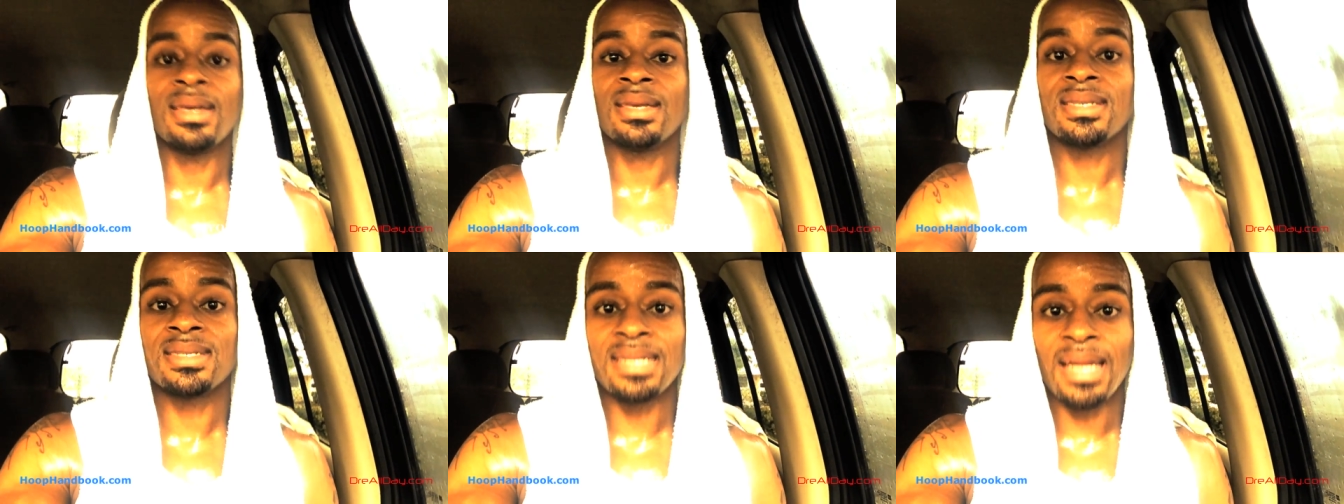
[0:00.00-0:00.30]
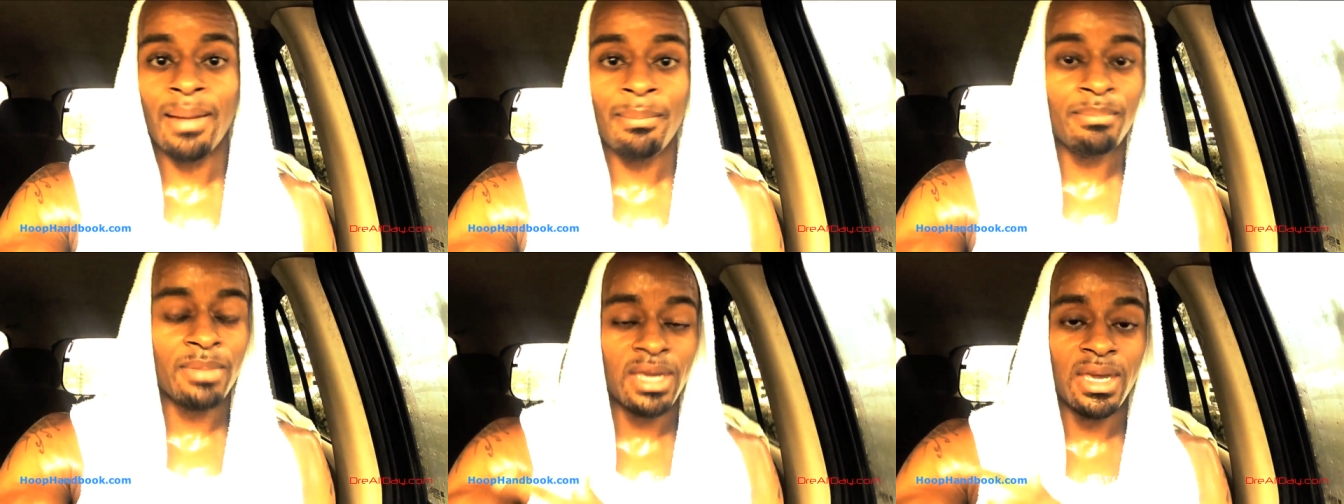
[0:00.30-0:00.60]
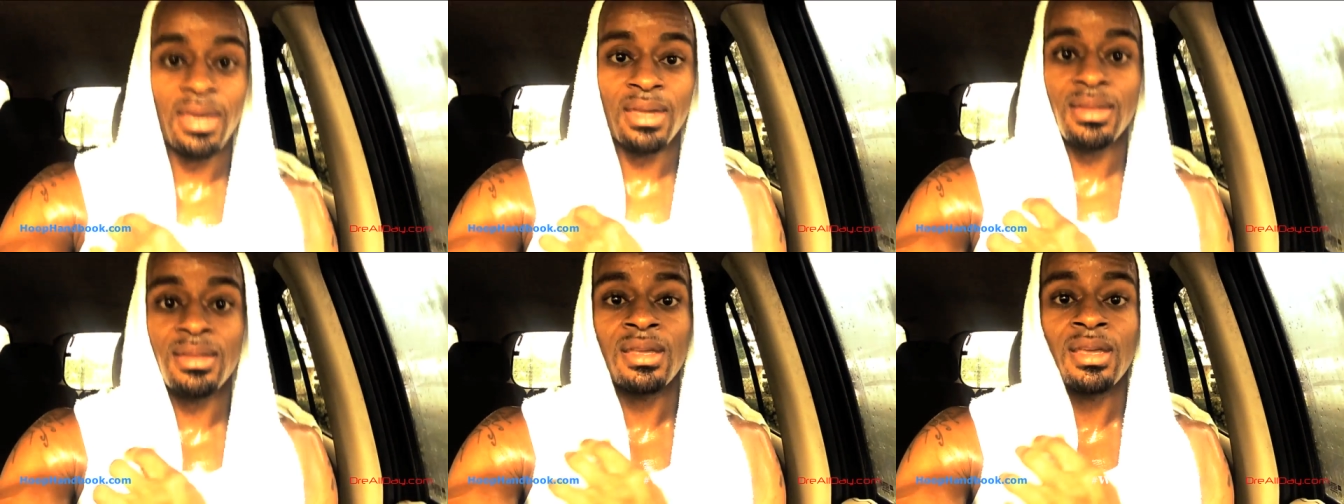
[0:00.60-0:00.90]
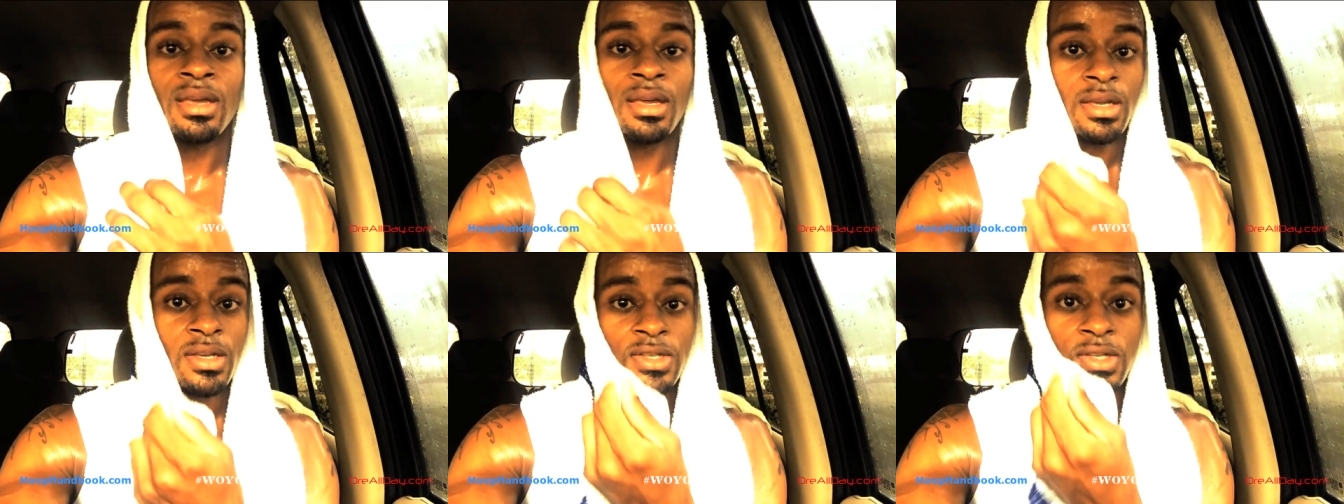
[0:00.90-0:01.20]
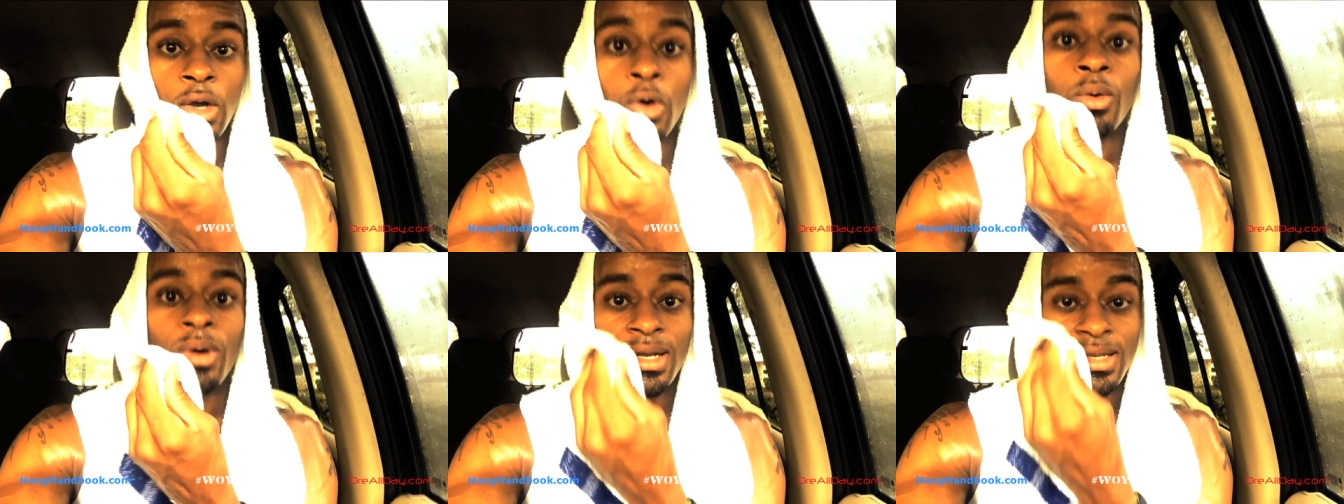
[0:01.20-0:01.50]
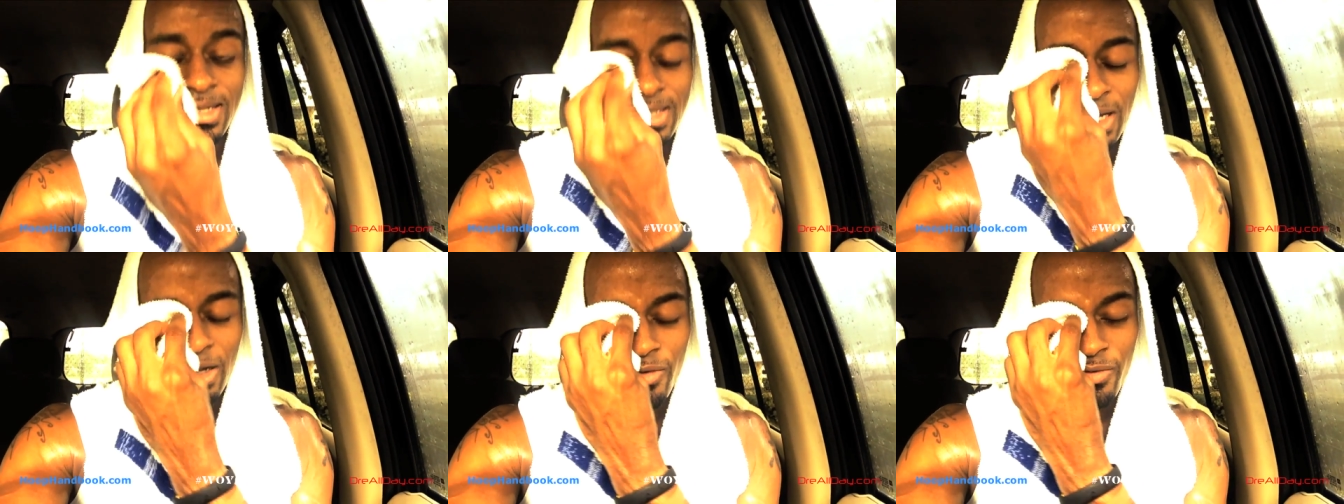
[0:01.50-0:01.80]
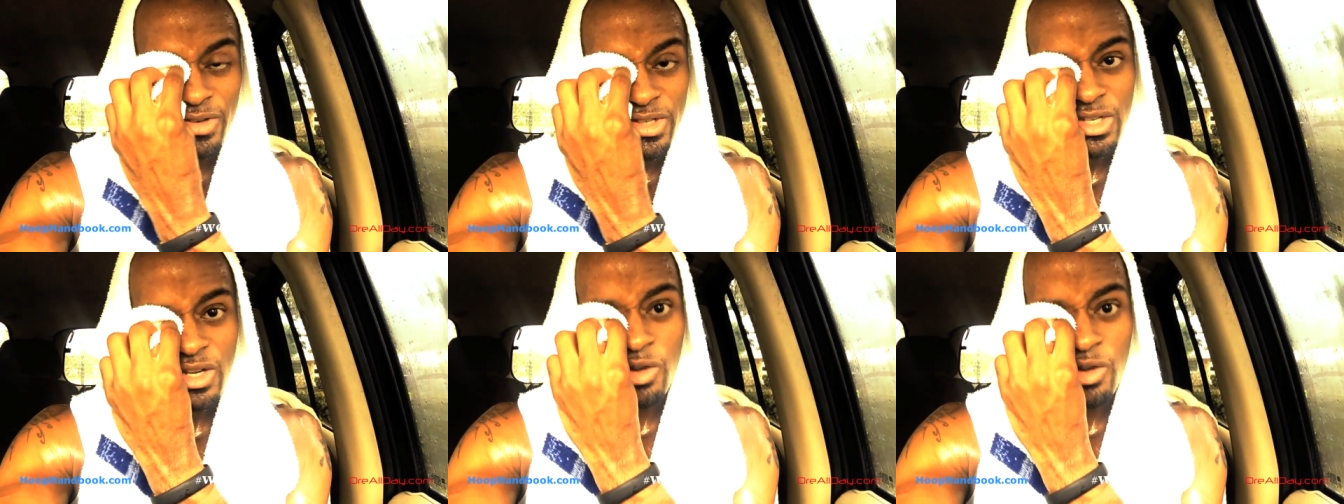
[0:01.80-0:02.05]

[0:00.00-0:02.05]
Stop being so unselfish.